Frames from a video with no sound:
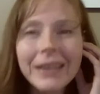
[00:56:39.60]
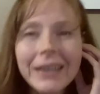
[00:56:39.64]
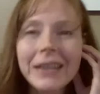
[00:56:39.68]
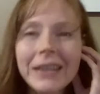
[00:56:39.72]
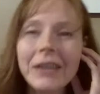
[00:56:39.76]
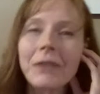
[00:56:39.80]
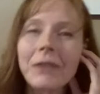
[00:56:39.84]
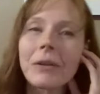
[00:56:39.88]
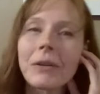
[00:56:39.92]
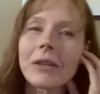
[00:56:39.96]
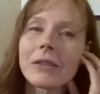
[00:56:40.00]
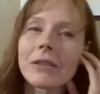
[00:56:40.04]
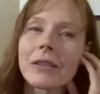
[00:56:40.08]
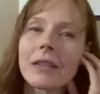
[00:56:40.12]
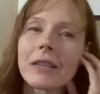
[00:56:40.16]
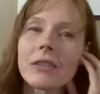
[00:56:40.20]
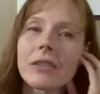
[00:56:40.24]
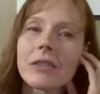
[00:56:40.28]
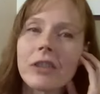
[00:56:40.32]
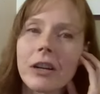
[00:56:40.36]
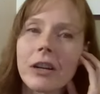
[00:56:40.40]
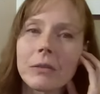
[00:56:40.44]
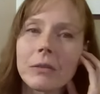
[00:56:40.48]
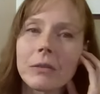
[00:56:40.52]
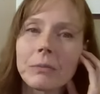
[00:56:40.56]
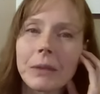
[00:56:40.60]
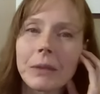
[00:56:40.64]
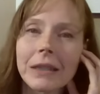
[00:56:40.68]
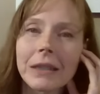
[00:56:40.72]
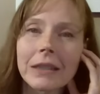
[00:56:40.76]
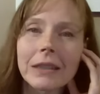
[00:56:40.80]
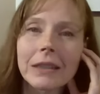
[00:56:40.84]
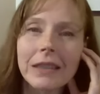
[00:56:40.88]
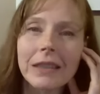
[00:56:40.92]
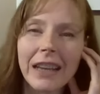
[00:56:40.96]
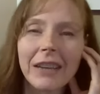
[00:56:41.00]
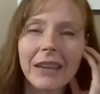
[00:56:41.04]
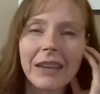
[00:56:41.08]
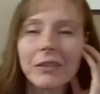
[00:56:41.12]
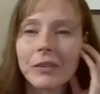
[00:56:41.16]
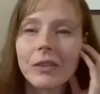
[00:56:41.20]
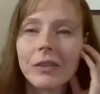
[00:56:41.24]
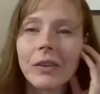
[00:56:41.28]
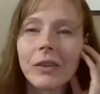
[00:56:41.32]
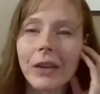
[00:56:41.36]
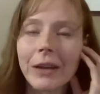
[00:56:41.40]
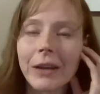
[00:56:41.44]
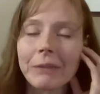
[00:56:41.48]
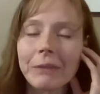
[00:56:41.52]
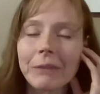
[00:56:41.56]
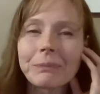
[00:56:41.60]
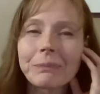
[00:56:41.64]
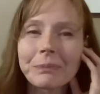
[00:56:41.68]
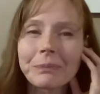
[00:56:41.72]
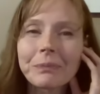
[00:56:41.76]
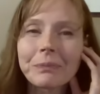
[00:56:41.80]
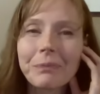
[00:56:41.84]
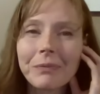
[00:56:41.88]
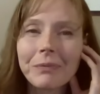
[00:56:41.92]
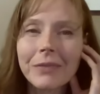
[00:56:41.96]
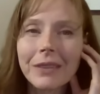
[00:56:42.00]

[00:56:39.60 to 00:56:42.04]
I didn't hear I what you said, Cheryl. Yeah, it's okay.